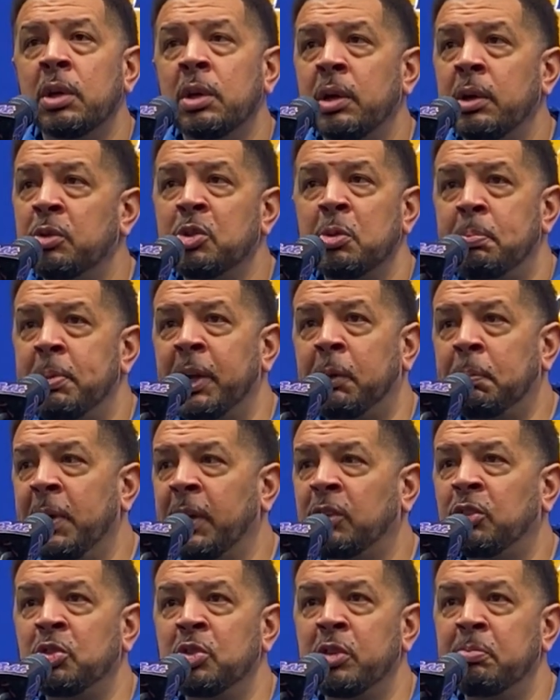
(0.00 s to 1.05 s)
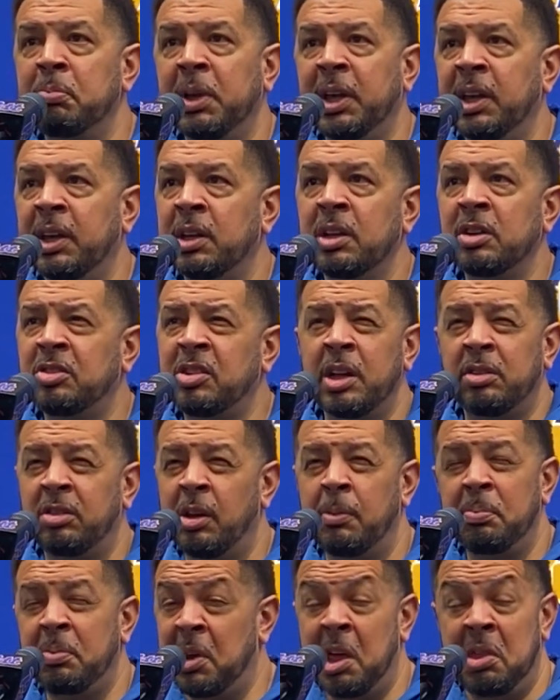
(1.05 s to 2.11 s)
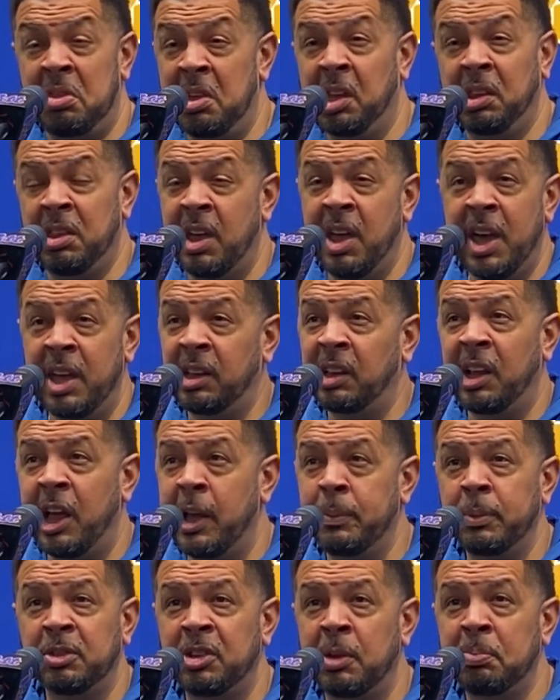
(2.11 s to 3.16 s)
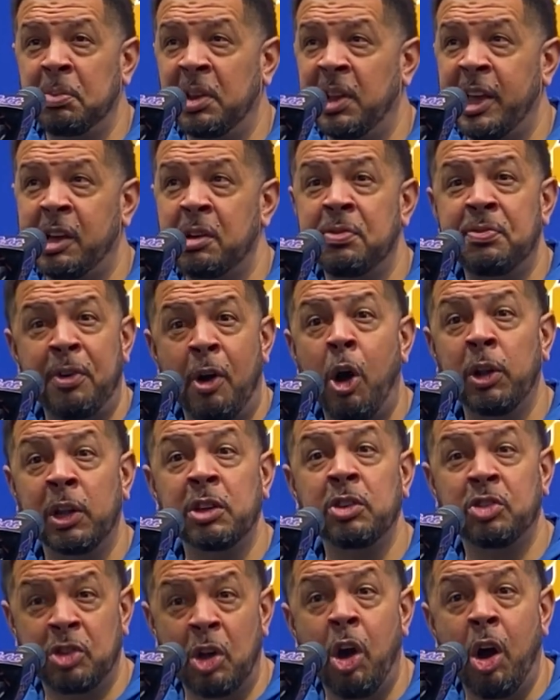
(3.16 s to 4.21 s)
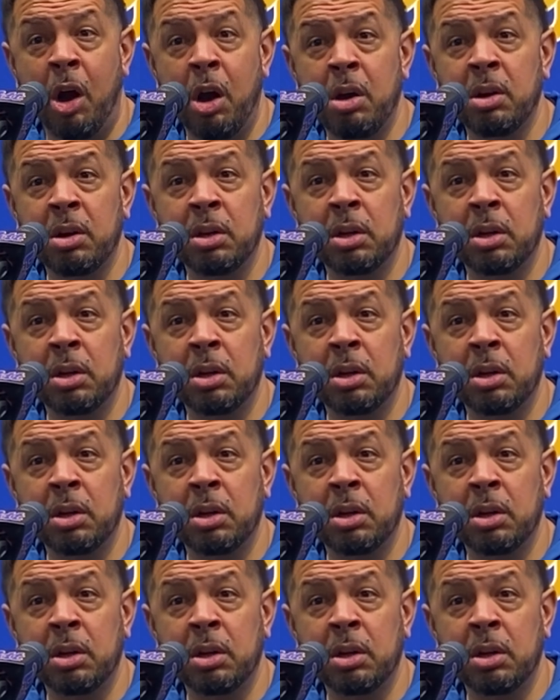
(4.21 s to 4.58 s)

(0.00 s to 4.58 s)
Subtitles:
There was a big picture of me, and it said something, I think the headline was something like a fallen star.